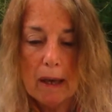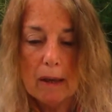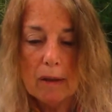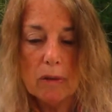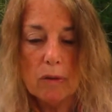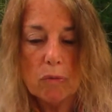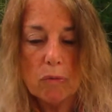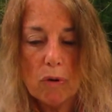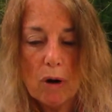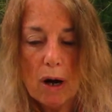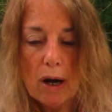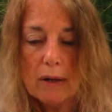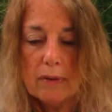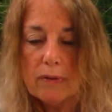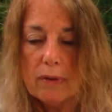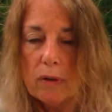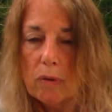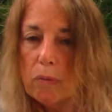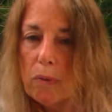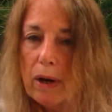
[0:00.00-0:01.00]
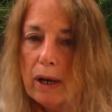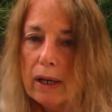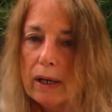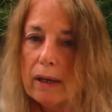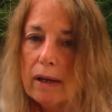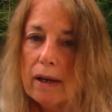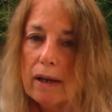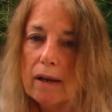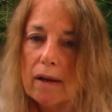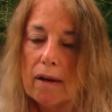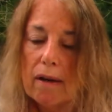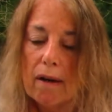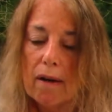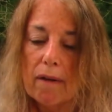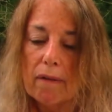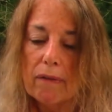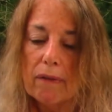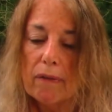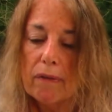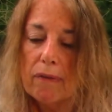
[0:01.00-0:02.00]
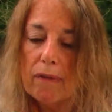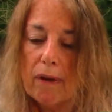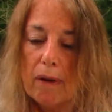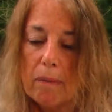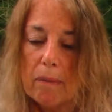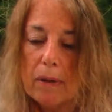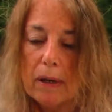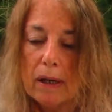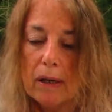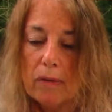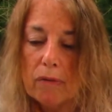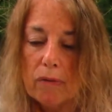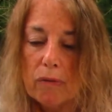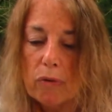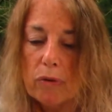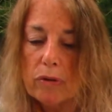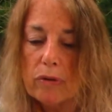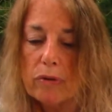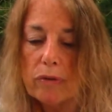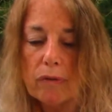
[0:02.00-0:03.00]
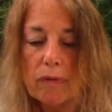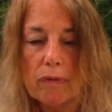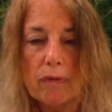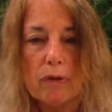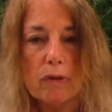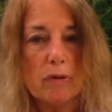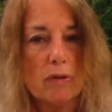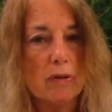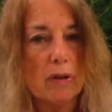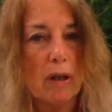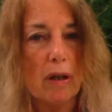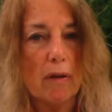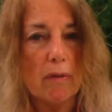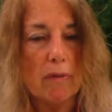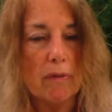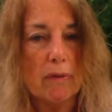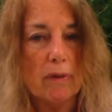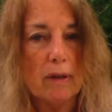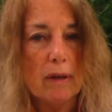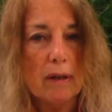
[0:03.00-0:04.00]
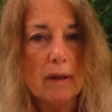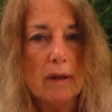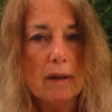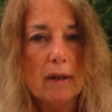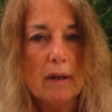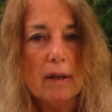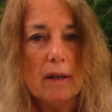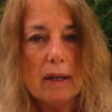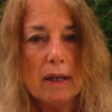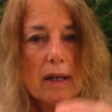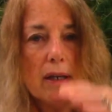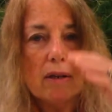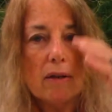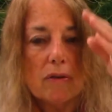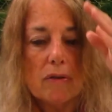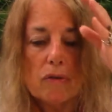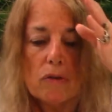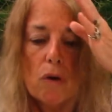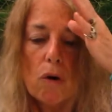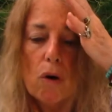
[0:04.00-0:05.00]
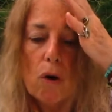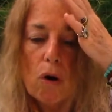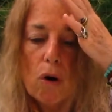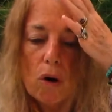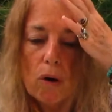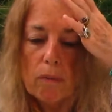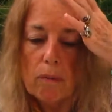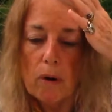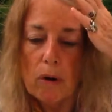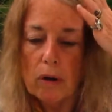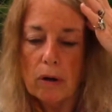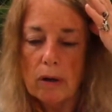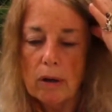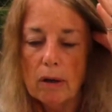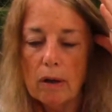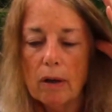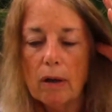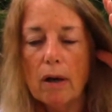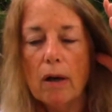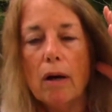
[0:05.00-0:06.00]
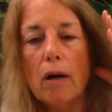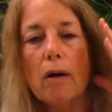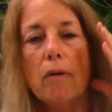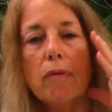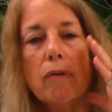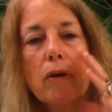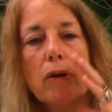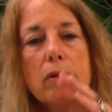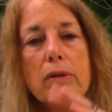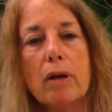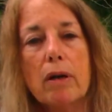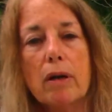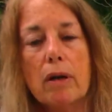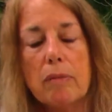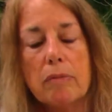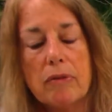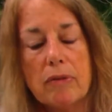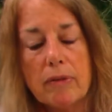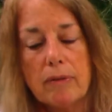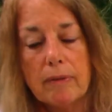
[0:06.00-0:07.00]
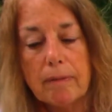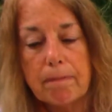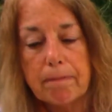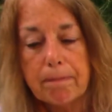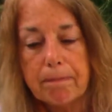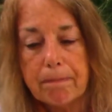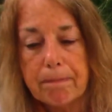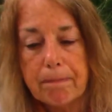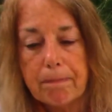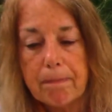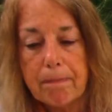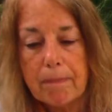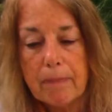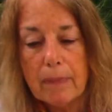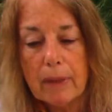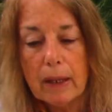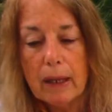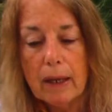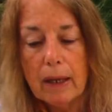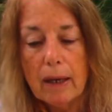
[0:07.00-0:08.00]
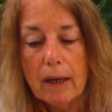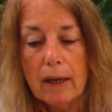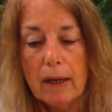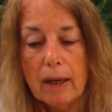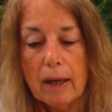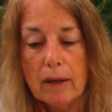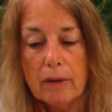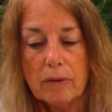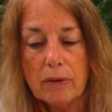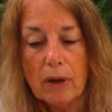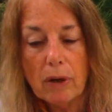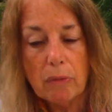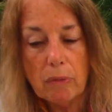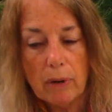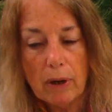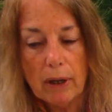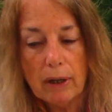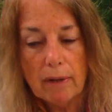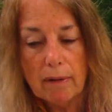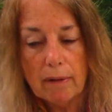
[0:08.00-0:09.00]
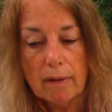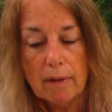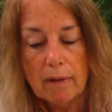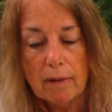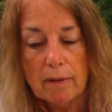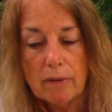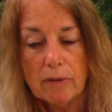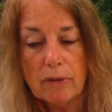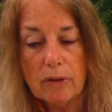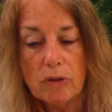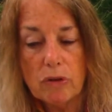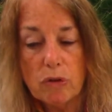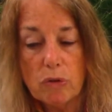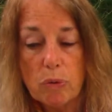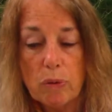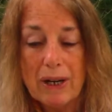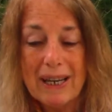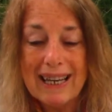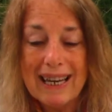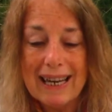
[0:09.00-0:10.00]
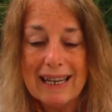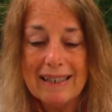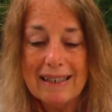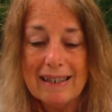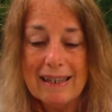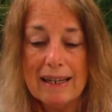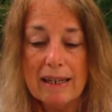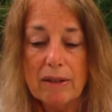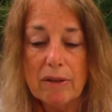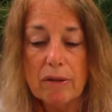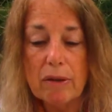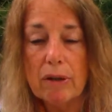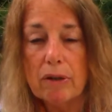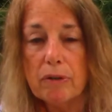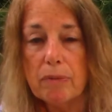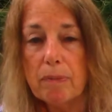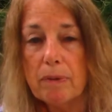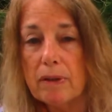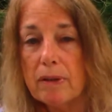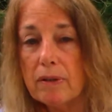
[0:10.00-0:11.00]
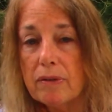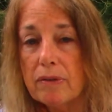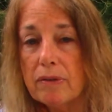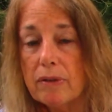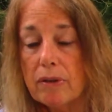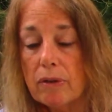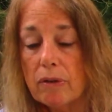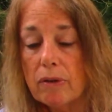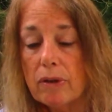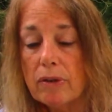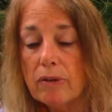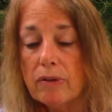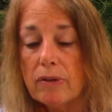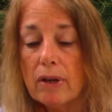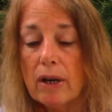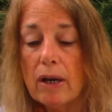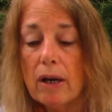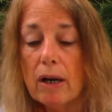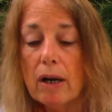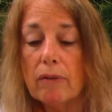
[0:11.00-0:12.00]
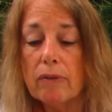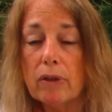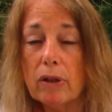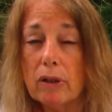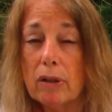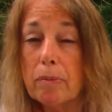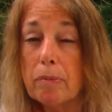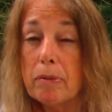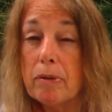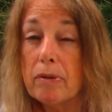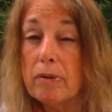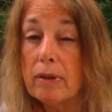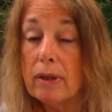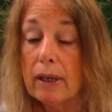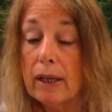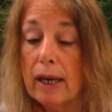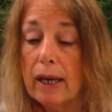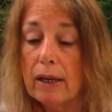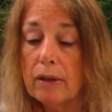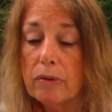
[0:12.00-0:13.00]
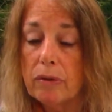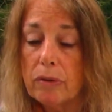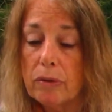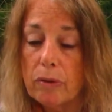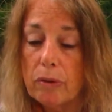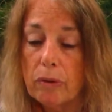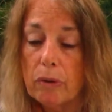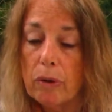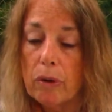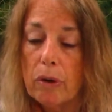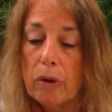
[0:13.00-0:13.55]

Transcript: The rise and awakening of the feminine force of fierce love is a hallmark of our times. As I read, since 2018, there has been the series of eclipses in Cancer,